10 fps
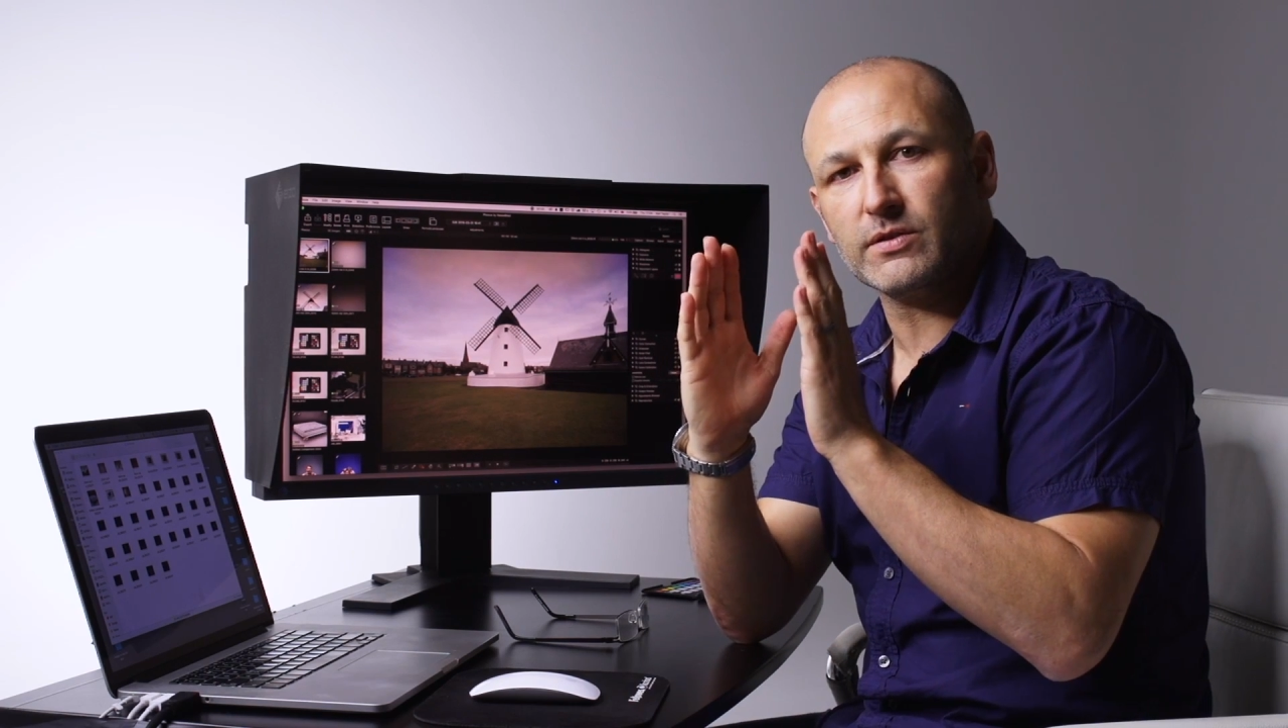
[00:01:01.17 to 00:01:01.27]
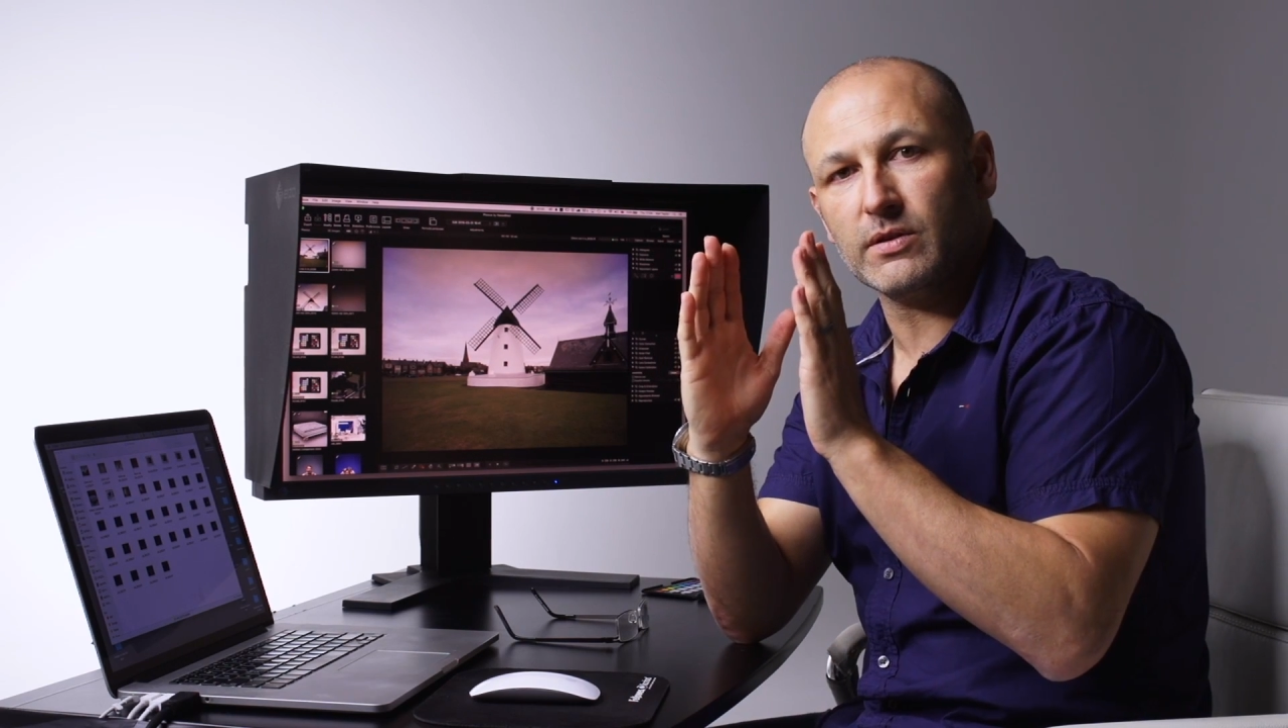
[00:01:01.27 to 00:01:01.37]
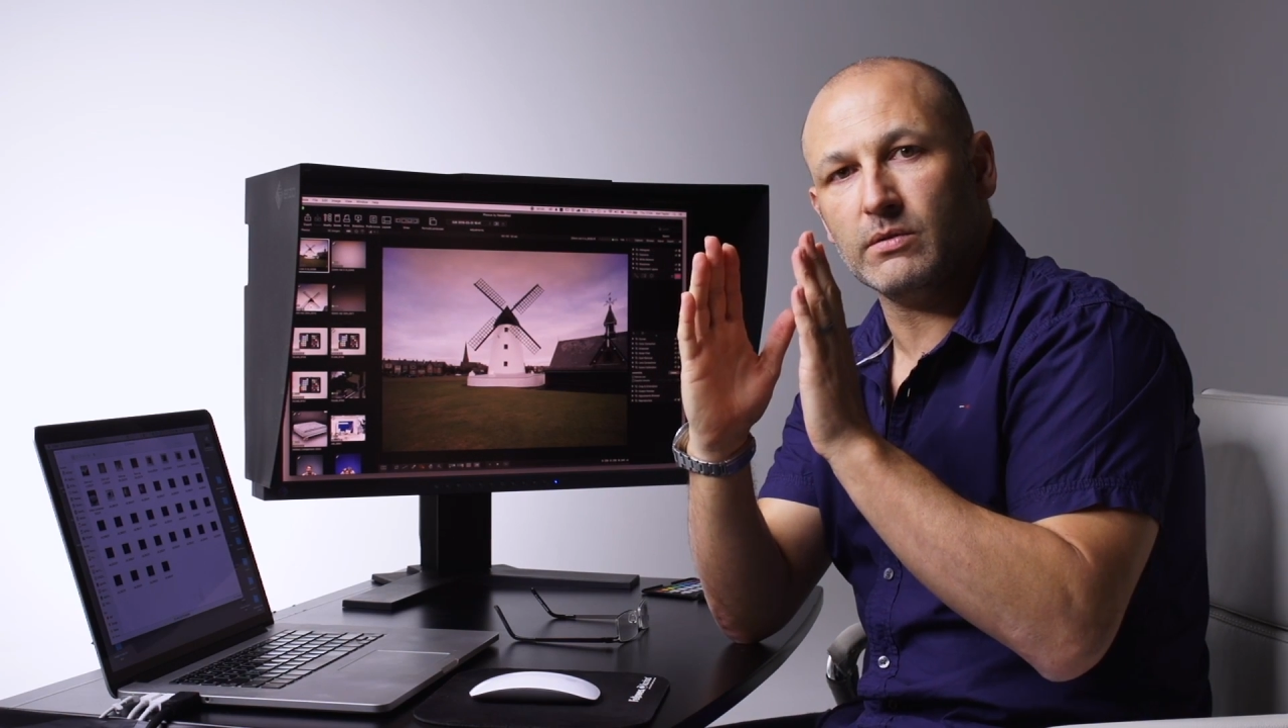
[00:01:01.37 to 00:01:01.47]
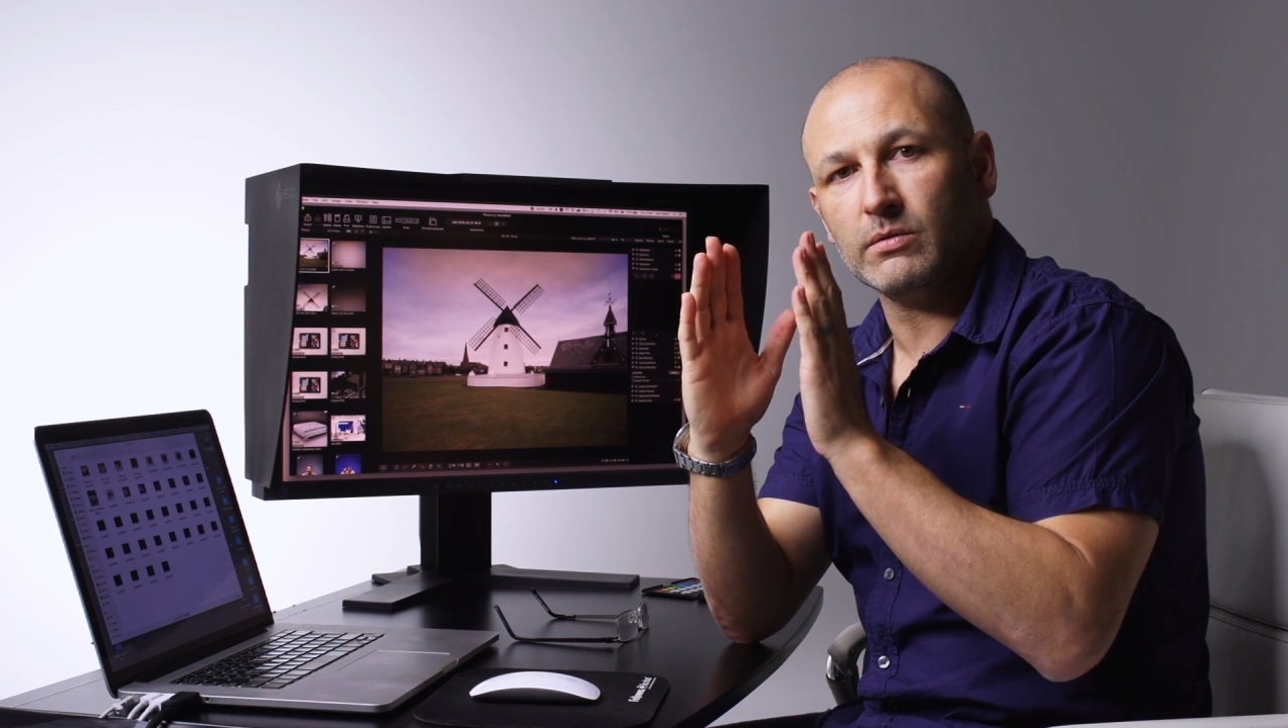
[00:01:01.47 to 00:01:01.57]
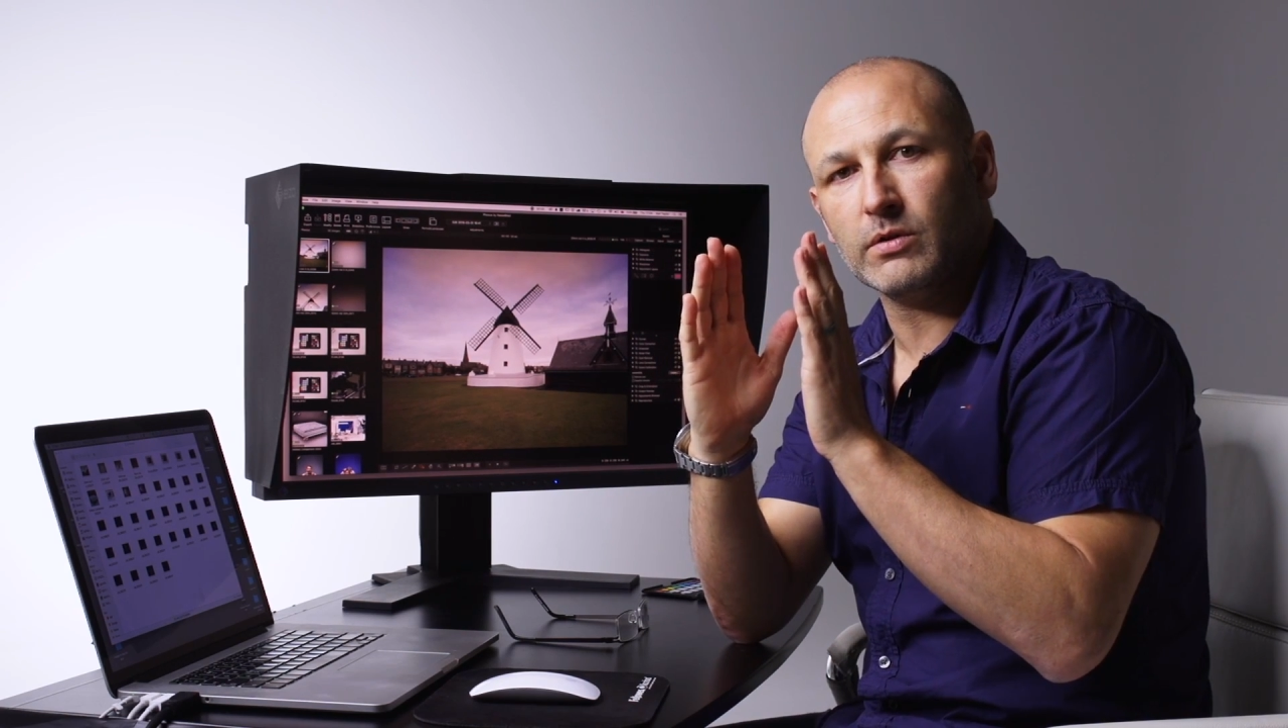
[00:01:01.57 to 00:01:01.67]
to